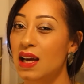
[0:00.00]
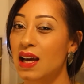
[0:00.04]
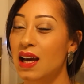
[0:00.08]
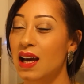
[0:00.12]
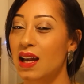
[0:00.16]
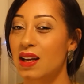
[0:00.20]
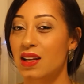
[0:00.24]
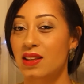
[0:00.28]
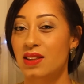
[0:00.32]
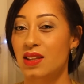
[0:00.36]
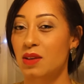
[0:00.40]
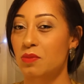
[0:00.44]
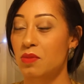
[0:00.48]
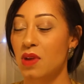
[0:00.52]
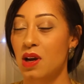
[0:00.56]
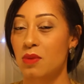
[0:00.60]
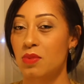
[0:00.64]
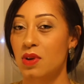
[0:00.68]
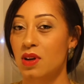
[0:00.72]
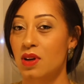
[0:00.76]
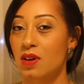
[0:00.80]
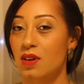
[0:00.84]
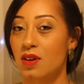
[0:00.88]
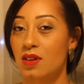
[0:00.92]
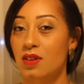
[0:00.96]
and I think
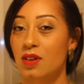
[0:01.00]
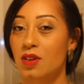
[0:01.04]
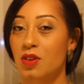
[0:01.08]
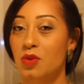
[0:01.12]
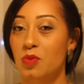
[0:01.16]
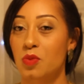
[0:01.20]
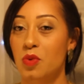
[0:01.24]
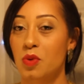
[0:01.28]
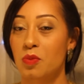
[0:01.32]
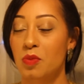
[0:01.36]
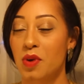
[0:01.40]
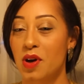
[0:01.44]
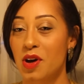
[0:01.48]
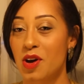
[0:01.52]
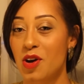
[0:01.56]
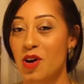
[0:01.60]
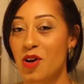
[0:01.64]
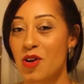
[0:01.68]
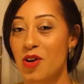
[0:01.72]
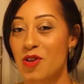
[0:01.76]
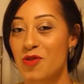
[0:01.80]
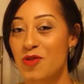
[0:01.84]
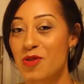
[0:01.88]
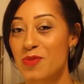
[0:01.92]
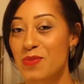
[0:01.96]
maybe another one, but I
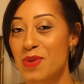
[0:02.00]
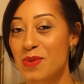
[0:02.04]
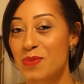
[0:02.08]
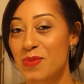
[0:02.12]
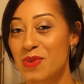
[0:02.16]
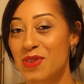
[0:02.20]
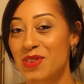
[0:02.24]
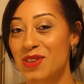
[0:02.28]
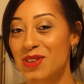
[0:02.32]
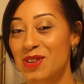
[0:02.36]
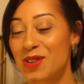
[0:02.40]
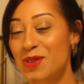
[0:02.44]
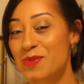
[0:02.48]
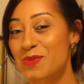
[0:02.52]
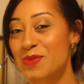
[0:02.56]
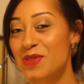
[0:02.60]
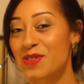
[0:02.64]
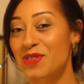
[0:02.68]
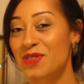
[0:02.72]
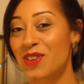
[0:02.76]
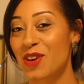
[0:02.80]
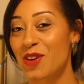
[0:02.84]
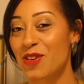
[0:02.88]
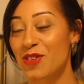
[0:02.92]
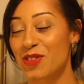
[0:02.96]
can't remember the number
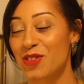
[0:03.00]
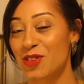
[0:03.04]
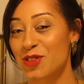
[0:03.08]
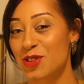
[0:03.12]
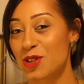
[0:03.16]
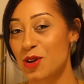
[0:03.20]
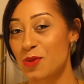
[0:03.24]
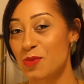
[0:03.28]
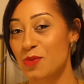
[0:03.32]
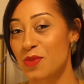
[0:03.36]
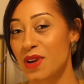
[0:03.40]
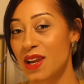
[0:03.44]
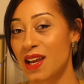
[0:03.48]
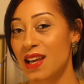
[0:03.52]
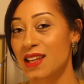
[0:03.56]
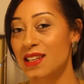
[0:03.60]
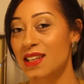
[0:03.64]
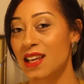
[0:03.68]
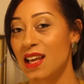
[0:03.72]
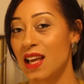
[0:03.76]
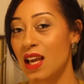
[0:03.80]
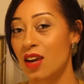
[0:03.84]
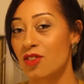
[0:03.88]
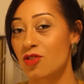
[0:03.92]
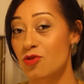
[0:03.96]
of it off the top of my head.
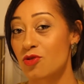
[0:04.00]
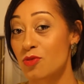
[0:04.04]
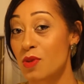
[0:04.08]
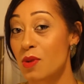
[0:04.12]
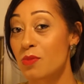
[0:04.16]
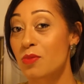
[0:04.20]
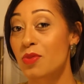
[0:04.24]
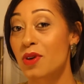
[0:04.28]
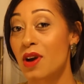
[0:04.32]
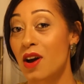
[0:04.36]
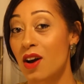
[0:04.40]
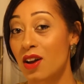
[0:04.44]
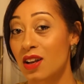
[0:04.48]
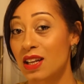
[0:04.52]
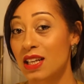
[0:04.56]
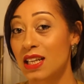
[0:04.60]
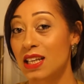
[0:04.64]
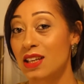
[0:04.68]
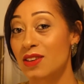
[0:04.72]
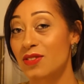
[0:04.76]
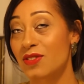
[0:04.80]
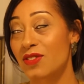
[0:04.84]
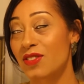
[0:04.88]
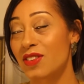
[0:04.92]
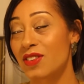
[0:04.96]
If I remember it, I'll
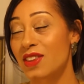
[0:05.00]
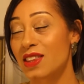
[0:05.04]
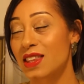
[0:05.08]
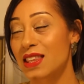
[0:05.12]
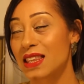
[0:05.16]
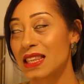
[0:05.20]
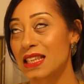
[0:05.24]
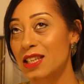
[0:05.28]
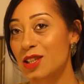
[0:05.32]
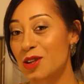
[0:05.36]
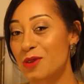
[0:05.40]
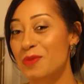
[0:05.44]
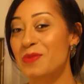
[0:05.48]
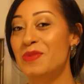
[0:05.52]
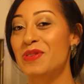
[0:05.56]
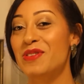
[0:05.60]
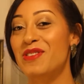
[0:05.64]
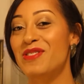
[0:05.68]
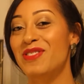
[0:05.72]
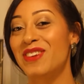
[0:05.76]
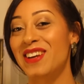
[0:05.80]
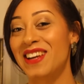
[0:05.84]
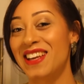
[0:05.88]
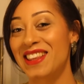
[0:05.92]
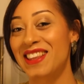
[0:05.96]
leave the number
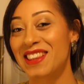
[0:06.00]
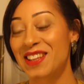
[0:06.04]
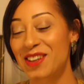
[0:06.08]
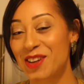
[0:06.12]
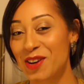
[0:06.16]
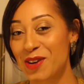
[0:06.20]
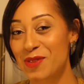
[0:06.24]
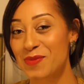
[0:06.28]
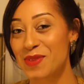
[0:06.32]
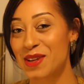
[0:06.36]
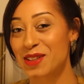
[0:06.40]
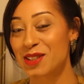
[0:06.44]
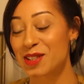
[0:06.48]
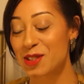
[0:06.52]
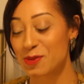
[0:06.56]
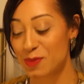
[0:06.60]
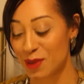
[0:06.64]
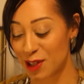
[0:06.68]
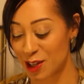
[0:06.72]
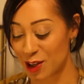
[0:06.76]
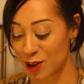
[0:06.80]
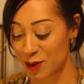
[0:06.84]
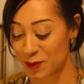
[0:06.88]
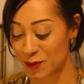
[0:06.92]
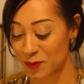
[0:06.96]
of it in the comments
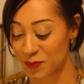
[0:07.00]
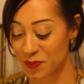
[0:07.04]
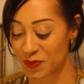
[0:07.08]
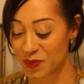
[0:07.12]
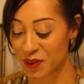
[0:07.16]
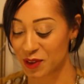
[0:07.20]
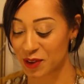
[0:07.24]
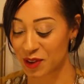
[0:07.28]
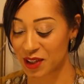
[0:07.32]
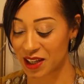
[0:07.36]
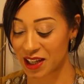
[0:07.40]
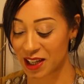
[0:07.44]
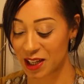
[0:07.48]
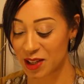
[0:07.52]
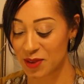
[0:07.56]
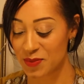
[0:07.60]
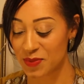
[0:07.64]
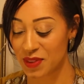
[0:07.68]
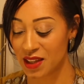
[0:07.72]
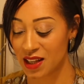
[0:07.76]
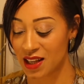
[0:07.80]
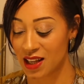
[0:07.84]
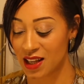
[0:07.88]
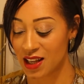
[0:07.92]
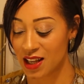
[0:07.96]
below, okay?
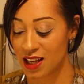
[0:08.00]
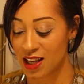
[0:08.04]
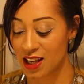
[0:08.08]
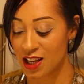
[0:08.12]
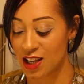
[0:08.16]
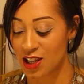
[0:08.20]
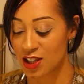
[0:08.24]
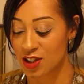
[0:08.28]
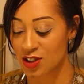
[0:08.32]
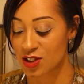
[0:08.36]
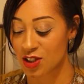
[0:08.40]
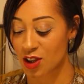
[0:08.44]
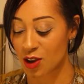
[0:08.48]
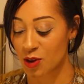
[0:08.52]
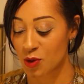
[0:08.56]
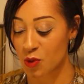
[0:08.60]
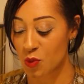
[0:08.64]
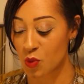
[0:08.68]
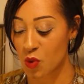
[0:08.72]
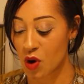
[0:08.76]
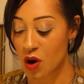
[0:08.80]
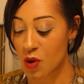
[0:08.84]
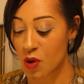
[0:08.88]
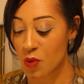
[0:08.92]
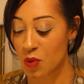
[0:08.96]
So
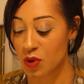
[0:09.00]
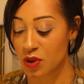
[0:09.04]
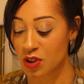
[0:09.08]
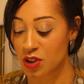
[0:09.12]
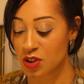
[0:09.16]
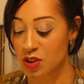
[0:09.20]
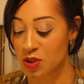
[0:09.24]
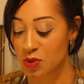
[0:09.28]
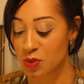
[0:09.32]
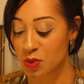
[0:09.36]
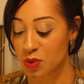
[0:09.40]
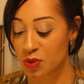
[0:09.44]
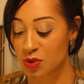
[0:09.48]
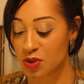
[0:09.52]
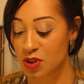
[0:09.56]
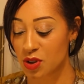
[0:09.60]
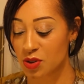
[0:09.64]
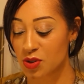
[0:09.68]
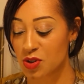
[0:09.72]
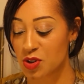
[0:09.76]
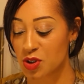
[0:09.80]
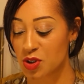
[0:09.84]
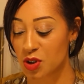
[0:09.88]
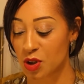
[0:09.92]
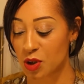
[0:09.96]
what I want you to also
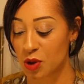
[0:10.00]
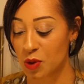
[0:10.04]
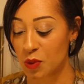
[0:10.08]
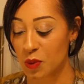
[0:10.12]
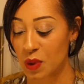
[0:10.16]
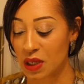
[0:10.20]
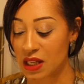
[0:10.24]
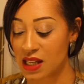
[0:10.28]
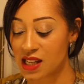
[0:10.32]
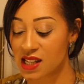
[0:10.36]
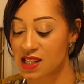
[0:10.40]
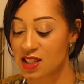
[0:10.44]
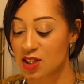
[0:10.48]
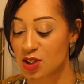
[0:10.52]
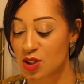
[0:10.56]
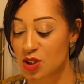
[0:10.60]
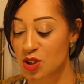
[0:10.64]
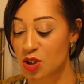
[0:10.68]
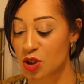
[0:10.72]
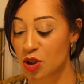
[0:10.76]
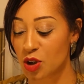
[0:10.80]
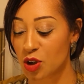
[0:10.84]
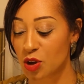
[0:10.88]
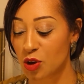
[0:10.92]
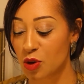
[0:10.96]
do is
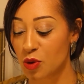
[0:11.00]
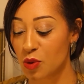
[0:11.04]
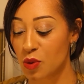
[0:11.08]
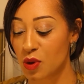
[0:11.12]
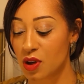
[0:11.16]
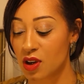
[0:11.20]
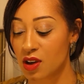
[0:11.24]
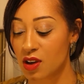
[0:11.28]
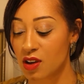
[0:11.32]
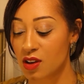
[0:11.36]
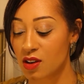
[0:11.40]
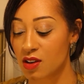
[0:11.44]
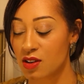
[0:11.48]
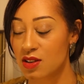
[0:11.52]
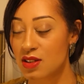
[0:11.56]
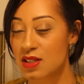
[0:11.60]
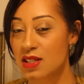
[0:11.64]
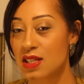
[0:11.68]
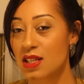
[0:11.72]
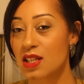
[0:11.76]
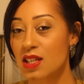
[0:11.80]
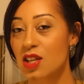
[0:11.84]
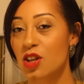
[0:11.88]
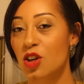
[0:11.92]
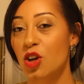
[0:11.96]
to
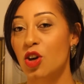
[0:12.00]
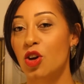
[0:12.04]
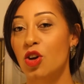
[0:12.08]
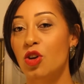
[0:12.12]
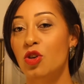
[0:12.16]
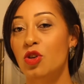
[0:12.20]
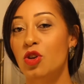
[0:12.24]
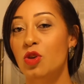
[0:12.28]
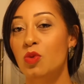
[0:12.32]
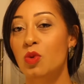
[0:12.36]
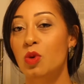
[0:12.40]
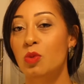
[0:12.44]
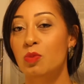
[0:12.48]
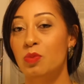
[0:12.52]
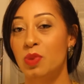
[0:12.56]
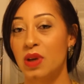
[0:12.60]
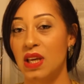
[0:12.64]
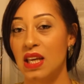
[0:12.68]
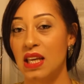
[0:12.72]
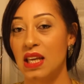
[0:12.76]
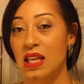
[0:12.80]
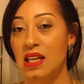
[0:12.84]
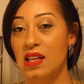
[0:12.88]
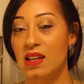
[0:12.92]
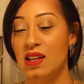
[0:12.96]
consider who you will
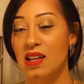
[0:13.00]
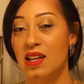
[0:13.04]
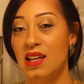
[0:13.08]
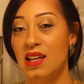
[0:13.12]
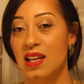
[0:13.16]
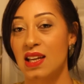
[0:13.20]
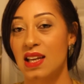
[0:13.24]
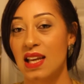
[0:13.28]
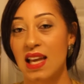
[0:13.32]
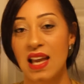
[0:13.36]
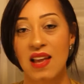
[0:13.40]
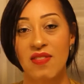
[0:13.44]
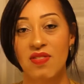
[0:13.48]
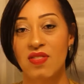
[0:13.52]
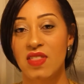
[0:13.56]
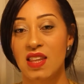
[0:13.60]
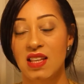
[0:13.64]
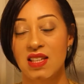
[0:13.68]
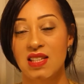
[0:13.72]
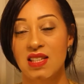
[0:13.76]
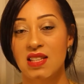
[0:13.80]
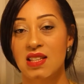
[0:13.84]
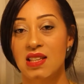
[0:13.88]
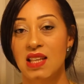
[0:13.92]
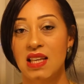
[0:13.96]
be in
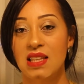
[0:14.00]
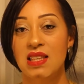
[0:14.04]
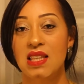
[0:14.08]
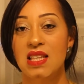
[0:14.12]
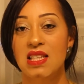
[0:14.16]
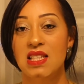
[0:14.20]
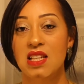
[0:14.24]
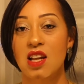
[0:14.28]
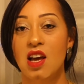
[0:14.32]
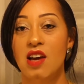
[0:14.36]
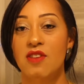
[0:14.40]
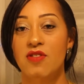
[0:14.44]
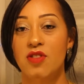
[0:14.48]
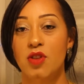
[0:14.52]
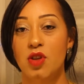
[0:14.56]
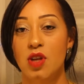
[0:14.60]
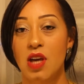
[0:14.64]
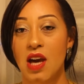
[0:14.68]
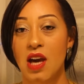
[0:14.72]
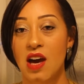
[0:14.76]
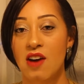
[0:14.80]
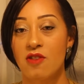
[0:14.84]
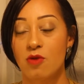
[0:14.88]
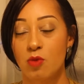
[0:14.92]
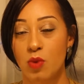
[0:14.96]
this life that you
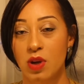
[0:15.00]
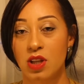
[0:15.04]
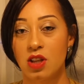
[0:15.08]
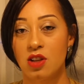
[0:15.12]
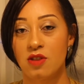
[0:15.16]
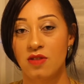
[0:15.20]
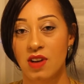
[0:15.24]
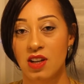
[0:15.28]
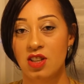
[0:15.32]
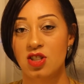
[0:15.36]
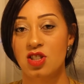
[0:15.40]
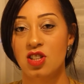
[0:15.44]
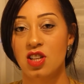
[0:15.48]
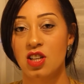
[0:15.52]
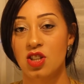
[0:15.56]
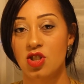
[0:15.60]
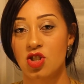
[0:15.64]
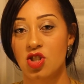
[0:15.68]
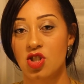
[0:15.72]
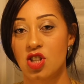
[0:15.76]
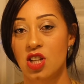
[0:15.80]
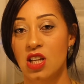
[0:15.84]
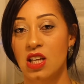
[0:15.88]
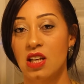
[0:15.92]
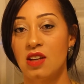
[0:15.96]
have when you've actually
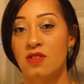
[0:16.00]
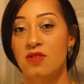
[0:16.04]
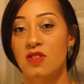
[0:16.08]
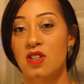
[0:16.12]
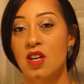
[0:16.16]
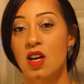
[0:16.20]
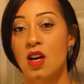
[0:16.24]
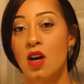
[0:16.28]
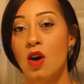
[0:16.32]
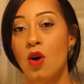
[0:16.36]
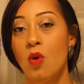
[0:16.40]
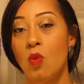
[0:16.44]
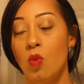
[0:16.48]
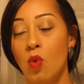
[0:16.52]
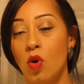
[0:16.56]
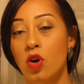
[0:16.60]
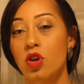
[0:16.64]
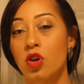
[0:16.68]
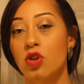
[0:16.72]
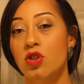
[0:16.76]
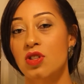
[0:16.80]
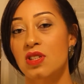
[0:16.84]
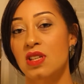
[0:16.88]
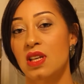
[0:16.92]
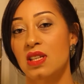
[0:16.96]
achieved what
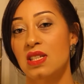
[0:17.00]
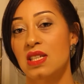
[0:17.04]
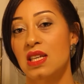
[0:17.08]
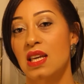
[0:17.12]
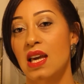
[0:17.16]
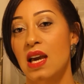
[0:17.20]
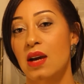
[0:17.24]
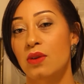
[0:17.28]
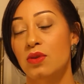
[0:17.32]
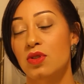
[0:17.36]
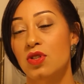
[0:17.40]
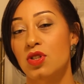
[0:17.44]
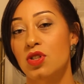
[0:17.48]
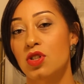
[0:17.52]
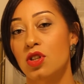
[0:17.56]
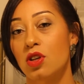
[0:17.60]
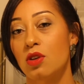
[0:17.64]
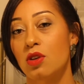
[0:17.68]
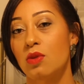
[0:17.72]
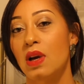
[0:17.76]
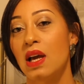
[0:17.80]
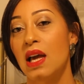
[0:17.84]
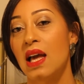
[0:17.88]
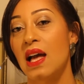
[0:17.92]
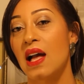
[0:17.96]
you're setting out to
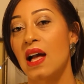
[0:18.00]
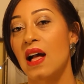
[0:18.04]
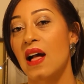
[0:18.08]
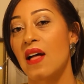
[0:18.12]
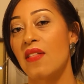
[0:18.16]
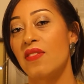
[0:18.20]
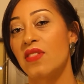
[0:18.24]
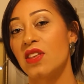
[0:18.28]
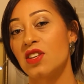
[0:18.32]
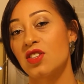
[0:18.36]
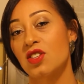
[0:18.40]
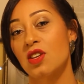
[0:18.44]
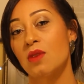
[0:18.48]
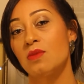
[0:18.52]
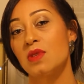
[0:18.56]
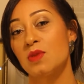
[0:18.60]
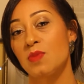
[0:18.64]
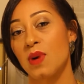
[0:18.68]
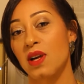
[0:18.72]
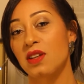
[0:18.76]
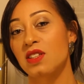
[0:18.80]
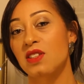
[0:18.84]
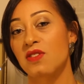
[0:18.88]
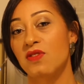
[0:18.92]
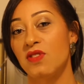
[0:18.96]
do. And this comes
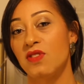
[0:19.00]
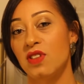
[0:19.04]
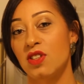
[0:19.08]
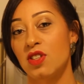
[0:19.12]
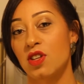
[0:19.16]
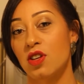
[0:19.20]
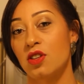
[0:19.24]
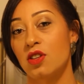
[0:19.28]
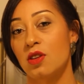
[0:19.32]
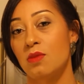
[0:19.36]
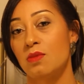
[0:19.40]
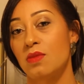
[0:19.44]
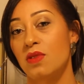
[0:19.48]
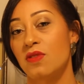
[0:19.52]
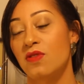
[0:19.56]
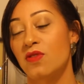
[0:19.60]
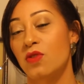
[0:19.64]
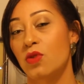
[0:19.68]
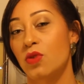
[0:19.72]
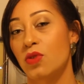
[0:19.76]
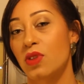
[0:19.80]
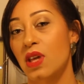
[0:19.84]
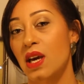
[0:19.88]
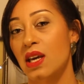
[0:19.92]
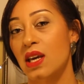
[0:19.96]
back to video number
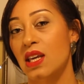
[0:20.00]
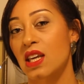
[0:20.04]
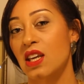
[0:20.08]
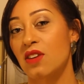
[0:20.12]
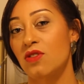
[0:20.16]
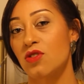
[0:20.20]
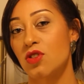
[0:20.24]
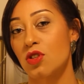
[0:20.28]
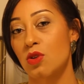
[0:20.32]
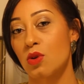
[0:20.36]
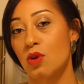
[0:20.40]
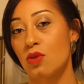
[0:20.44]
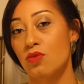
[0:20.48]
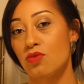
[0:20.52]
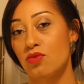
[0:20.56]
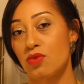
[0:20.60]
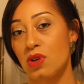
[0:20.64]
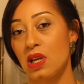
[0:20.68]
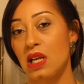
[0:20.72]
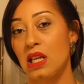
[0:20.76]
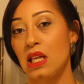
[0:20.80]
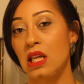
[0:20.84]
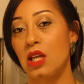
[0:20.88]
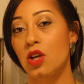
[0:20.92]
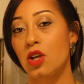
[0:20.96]
4. That gives you a
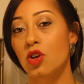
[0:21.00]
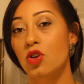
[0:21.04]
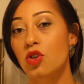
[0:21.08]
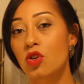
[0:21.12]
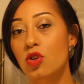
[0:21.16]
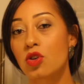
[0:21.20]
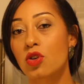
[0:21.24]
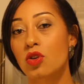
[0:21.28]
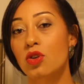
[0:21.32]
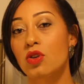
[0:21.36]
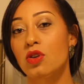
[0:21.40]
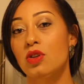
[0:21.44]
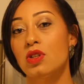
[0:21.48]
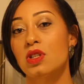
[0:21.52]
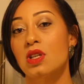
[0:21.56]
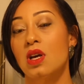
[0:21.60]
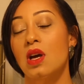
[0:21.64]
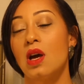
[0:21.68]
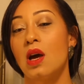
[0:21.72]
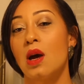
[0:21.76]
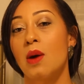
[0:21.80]
really good